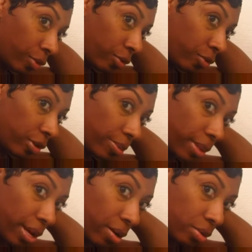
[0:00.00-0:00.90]
flip
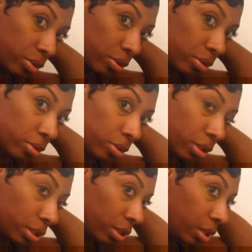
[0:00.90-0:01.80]
it out. You
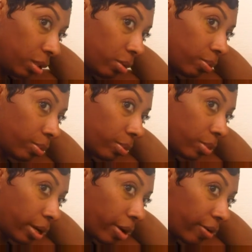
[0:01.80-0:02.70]
can see
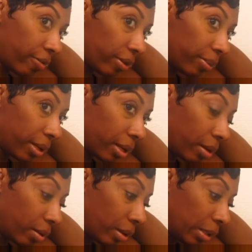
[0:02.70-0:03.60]
how I flipped it out